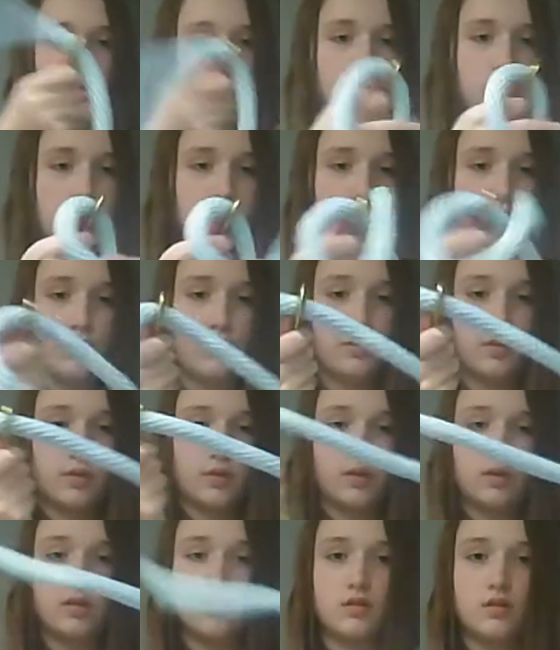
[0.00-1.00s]
keep
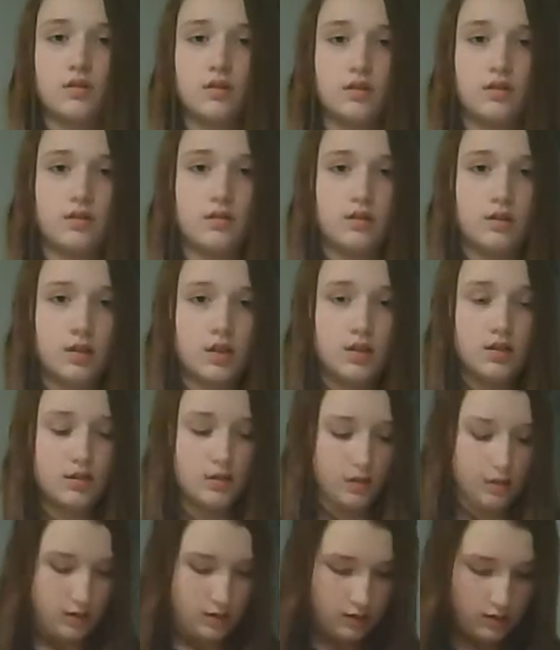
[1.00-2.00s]

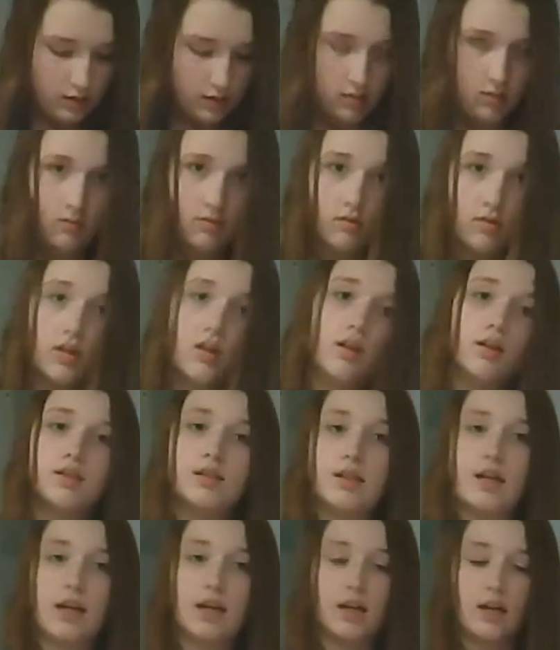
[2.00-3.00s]
this and
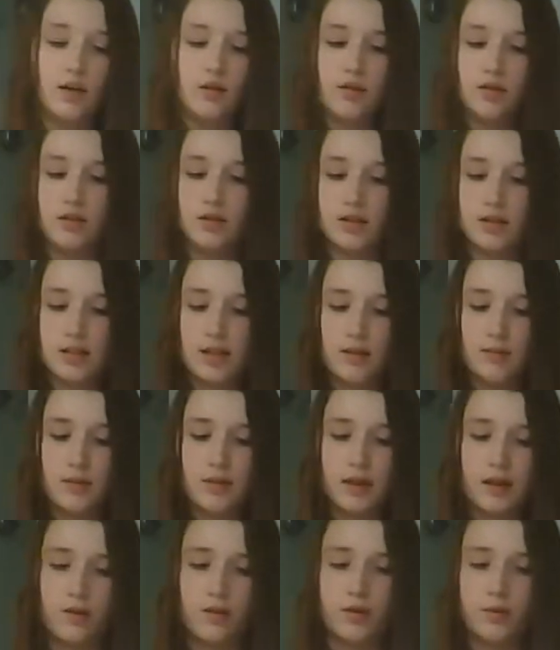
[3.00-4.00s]
take it out. And the same
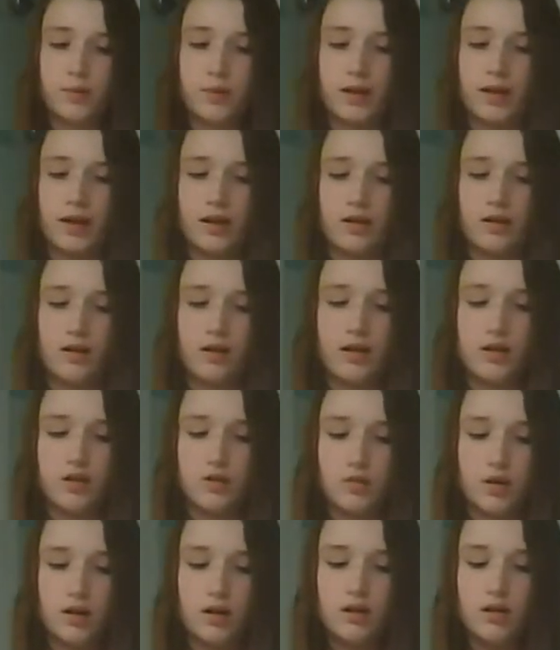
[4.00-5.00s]
thing with putting it on as
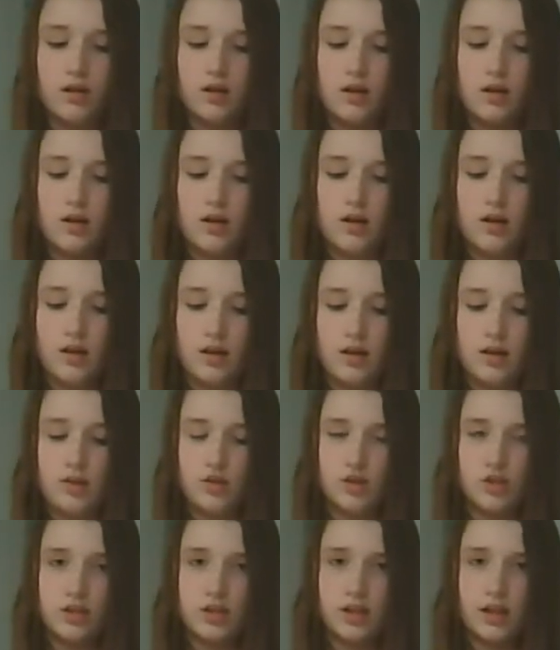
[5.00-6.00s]
well. It
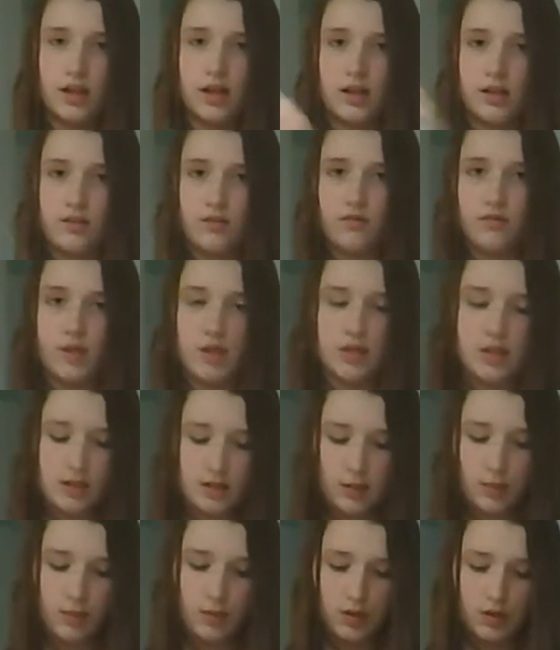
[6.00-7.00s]
just kind of messes
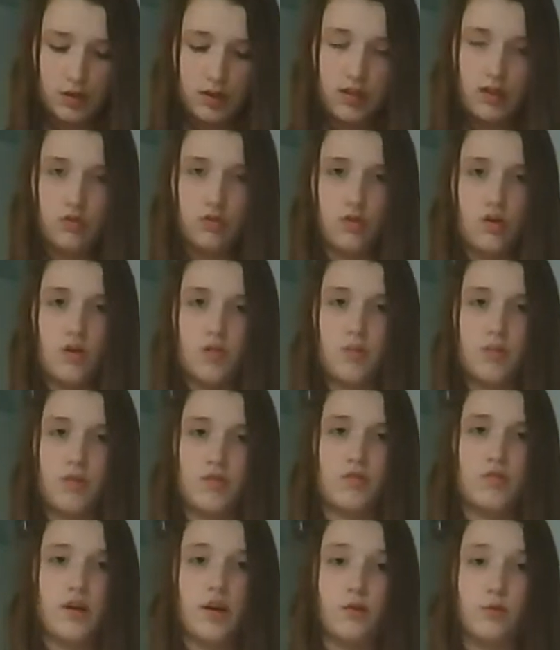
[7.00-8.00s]
up your lead rope
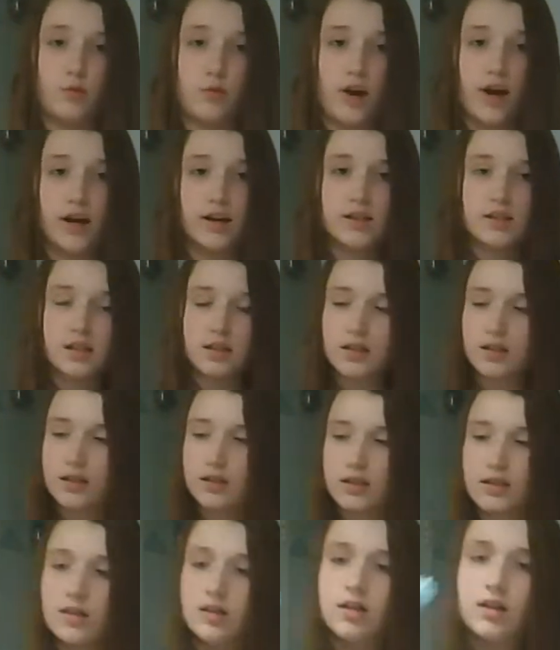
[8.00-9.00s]
if you have wax at
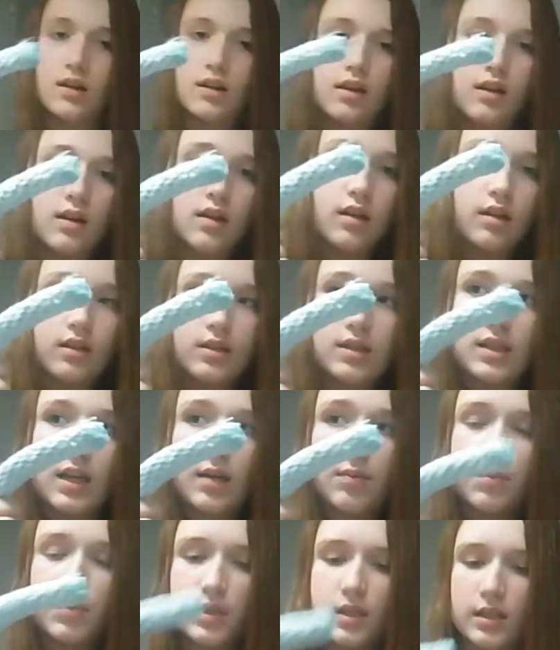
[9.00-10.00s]
the
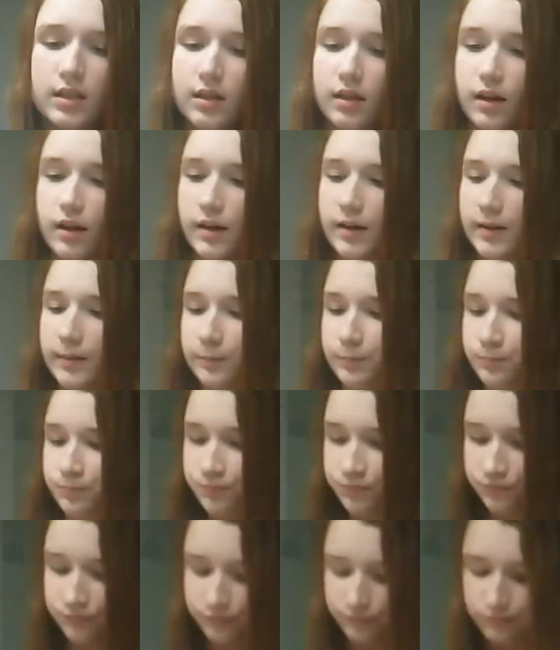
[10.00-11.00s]
tips.
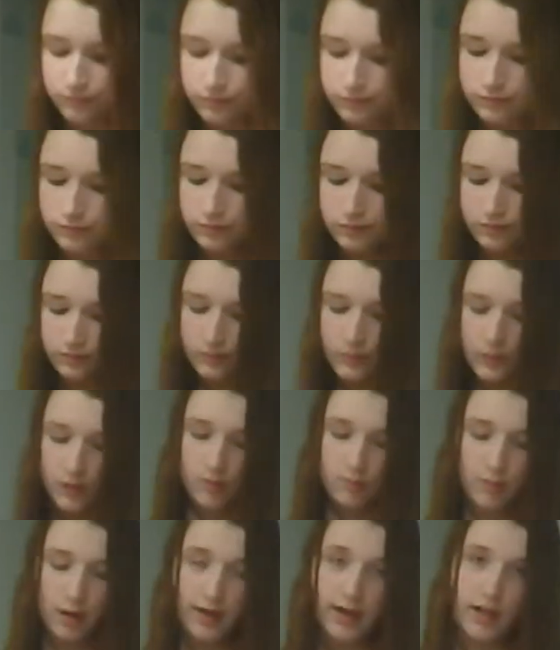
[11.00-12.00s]

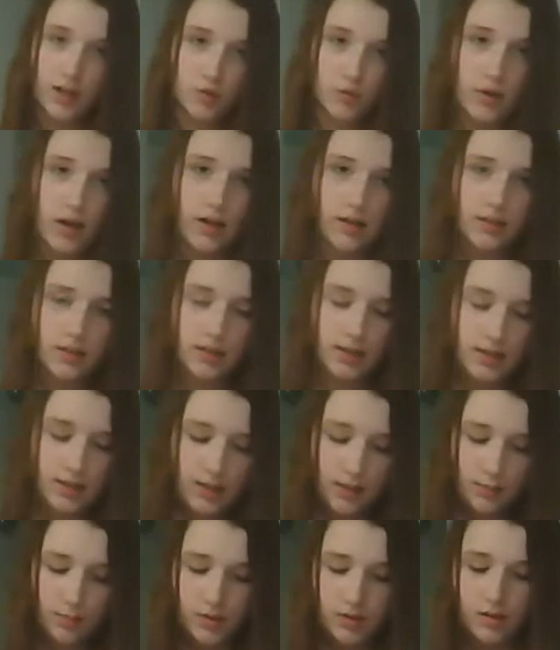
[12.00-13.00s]
Mine has wax at the
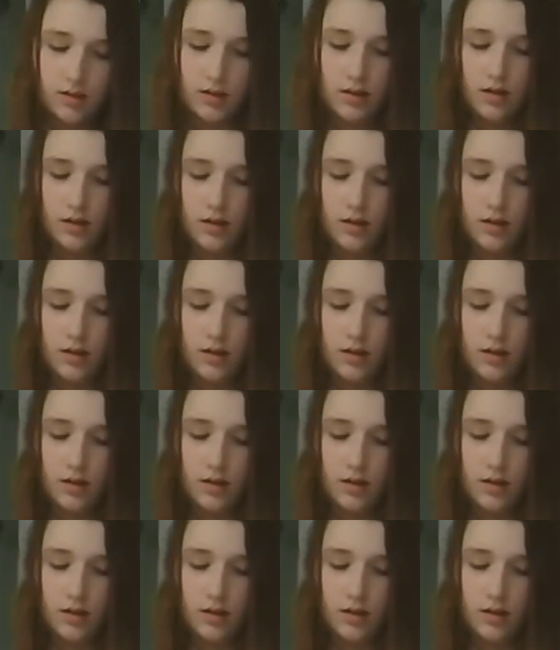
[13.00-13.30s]
tips.